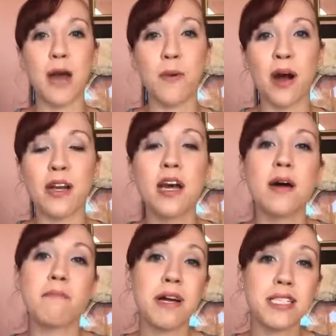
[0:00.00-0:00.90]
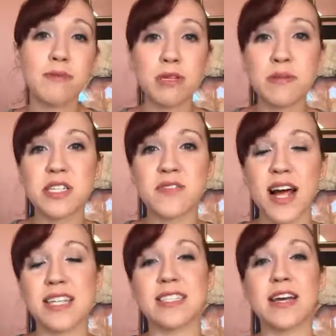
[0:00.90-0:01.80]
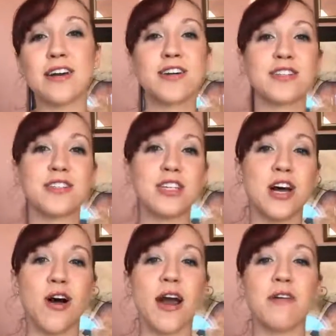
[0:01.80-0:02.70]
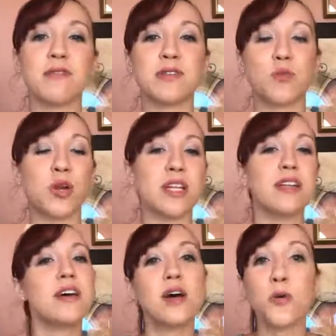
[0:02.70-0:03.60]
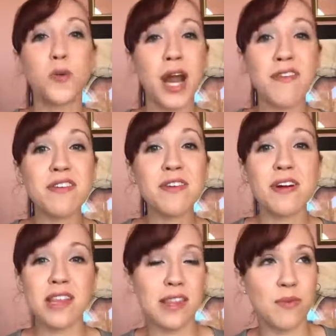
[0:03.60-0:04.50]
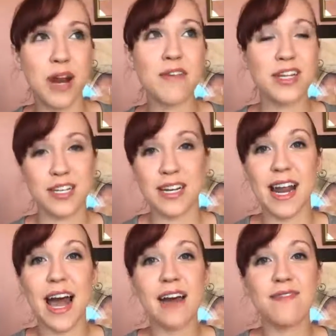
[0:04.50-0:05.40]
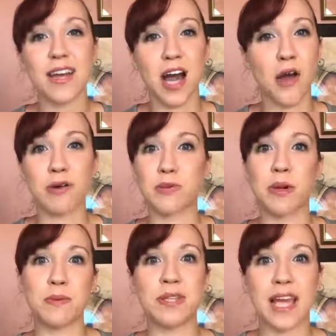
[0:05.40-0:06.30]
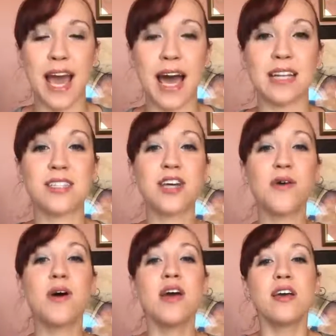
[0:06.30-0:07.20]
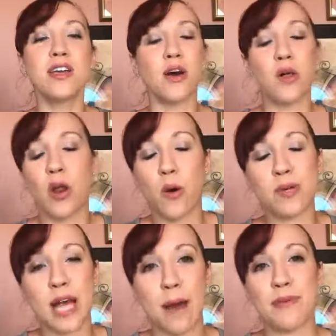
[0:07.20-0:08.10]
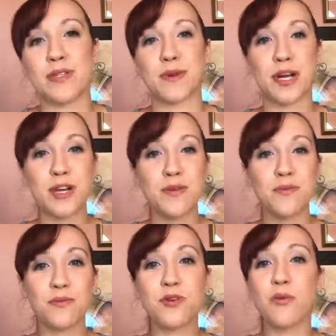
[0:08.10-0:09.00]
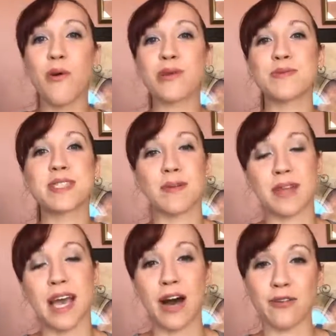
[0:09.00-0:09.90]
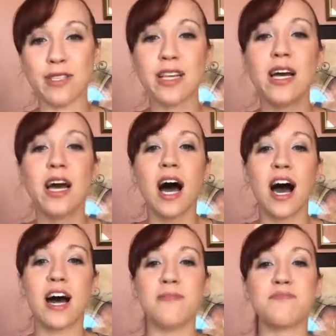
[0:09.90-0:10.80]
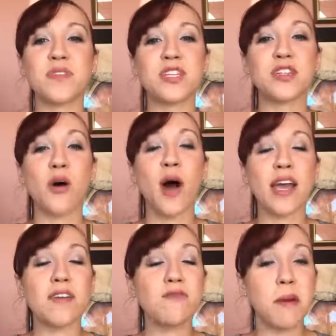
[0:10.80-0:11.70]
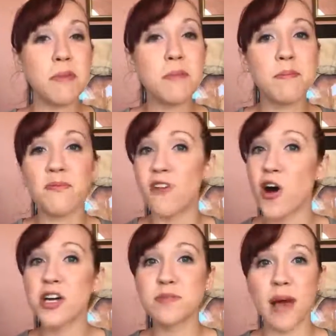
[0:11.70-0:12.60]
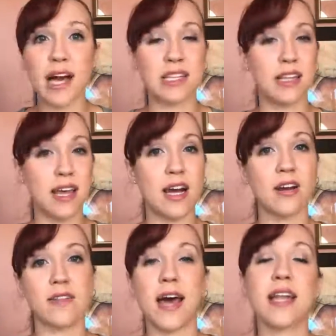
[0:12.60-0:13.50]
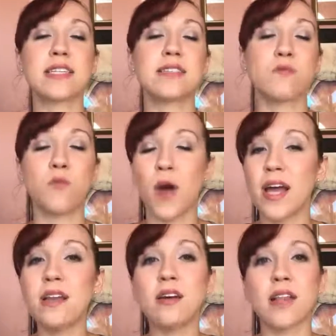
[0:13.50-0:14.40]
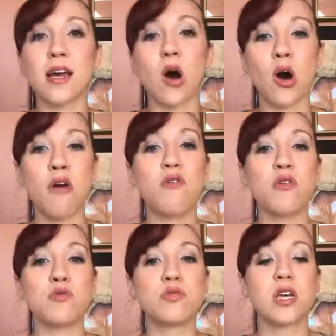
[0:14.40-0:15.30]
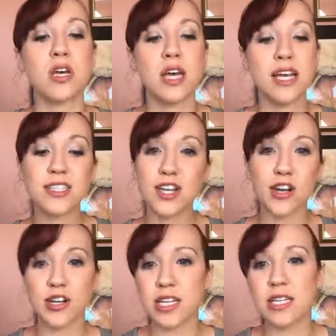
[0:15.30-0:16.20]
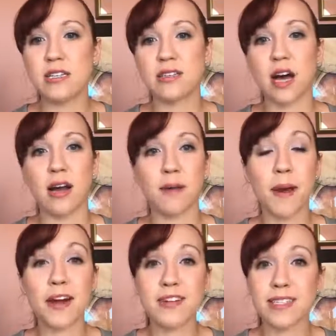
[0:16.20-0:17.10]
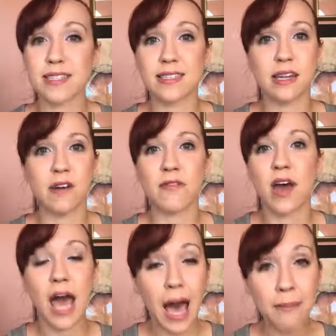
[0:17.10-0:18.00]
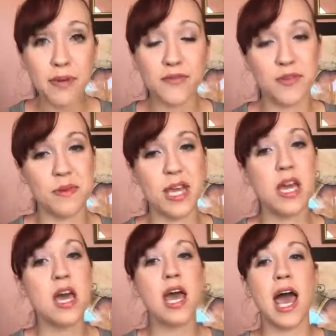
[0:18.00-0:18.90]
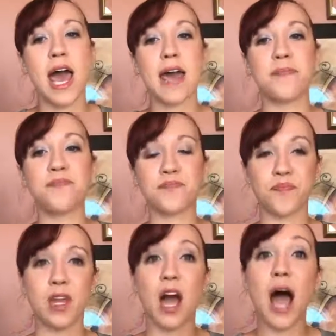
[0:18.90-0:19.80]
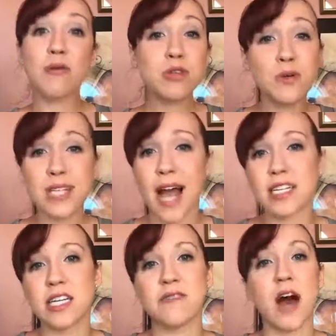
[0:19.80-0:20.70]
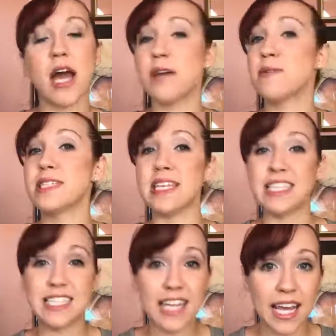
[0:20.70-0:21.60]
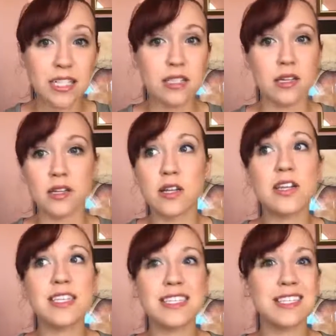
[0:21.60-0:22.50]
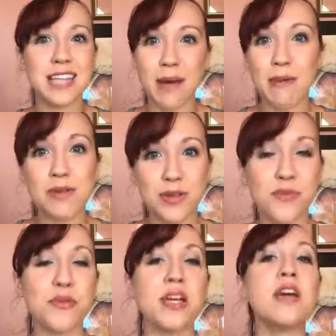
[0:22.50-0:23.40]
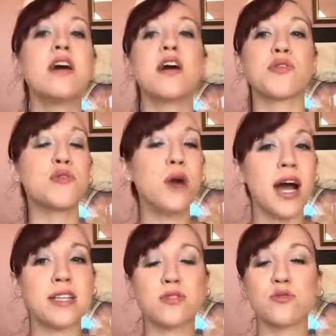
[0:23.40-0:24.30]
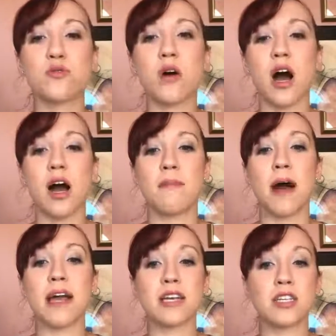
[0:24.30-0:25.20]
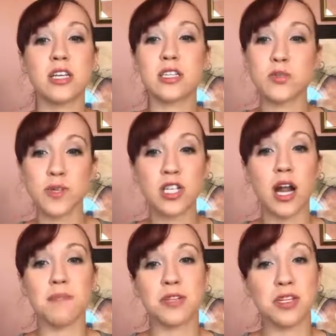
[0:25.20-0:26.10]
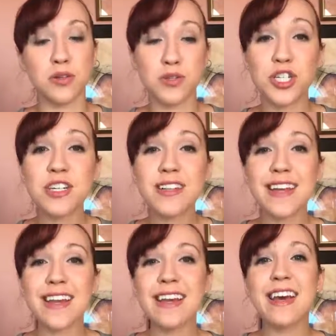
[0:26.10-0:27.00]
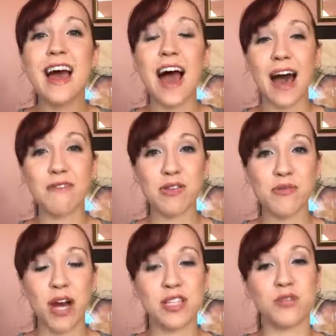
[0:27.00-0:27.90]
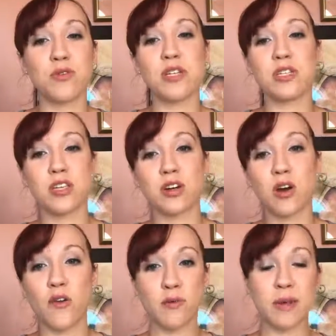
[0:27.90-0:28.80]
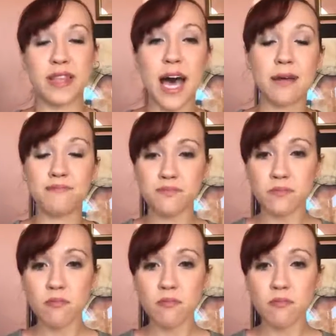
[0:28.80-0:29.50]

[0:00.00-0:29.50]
I want my stomach to be as flat as theirs. I always wanted whatever I didn't have, I always wanted what they had. So that always happens where you always want something else. So I can remember far as back to there, that is when all those insecurities, comparison stuff happened for me. And I was always active. I was in dance literally since the time I was 3 through high school. I actually switched it up to do cheerleading halfway through high school and took over with that.